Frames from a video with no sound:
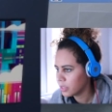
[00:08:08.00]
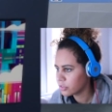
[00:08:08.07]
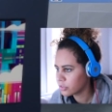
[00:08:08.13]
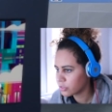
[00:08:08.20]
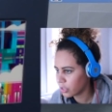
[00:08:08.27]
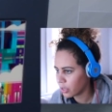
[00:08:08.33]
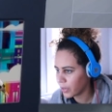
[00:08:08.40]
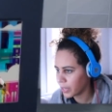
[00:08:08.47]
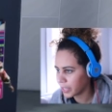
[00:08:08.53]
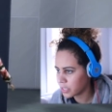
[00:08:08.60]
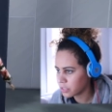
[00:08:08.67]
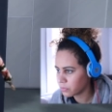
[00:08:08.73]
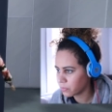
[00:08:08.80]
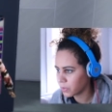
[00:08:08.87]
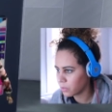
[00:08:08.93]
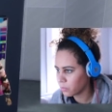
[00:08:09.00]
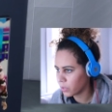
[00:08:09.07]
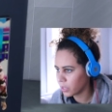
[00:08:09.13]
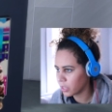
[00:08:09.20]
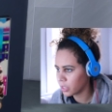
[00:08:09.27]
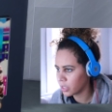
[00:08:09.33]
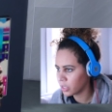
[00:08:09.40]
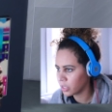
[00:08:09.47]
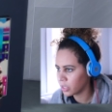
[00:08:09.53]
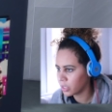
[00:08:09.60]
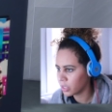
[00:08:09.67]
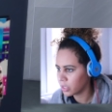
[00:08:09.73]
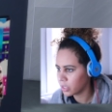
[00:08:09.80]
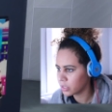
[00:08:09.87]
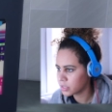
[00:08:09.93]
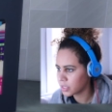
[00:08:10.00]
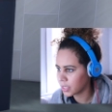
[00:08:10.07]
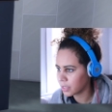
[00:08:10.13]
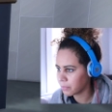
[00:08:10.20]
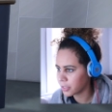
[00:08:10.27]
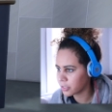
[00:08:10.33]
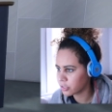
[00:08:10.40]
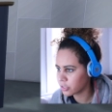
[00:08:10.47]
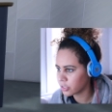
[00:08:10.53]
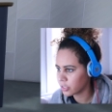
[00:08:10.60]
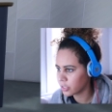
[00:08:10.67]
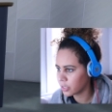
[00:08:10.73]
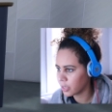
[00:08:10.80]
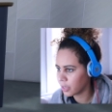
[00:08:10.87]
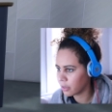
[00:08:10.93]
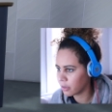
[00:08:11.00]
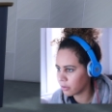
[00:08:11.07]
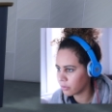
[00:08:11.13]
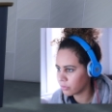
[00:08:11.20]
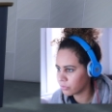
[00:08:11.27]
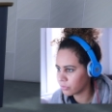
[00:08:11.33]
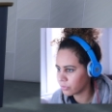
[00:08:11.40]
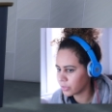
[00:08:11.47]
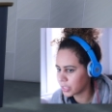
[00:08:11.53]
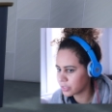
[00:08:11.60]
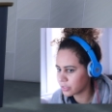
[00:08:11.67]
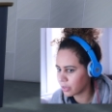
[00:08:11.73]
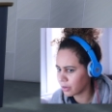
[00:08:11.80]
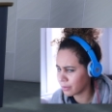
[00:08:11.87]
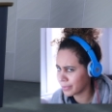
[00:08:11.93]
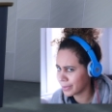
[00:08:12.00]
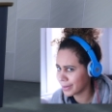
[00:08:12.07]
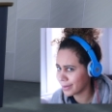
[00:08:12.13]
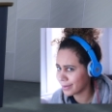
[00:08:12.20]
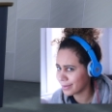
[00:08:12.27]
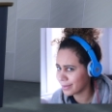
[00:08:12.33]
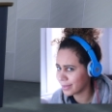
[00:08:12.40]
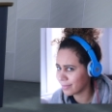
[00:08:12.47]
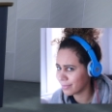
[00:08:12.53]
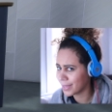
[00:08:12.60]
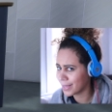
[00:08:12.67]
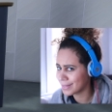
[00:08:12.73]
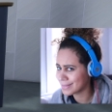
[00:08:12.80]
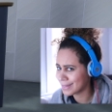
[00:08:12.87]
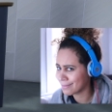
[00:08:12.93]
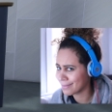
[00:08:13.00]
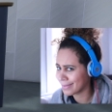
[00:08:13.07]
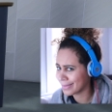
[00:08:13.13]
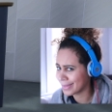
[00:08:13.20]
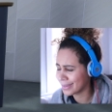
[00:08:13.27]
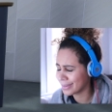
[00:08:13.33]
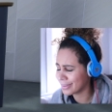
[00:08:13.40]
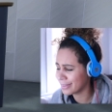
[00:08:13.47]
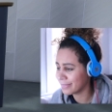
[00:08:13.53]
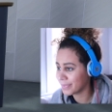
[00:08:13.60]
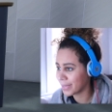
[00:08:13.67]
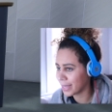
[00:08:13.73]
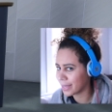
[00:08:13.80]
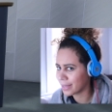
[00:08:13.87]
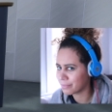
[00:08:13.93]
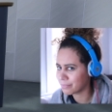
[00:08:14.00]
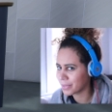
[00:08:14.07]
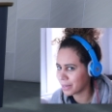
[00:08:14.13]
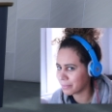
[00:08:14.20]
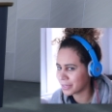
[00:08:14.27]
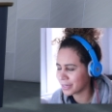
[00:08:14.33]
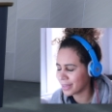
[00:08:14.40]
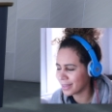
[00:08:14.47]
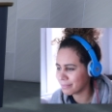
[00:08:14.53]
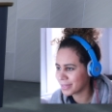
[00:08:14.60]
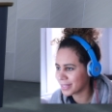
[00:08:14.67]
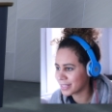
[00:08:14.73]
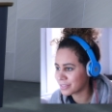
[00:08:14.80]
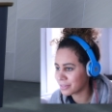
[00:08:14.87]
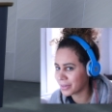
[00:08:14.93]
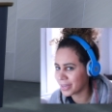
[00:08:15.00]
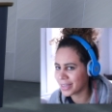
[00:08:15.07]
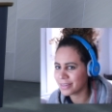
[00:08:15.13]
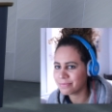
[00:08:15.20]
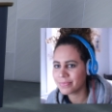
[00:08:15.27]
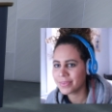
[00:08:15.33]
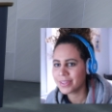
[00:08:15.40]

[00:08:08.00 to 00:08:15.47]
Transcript: So I guess we will take a picture of this artwork, if that's even legal. Uh, probably not, but that's okay.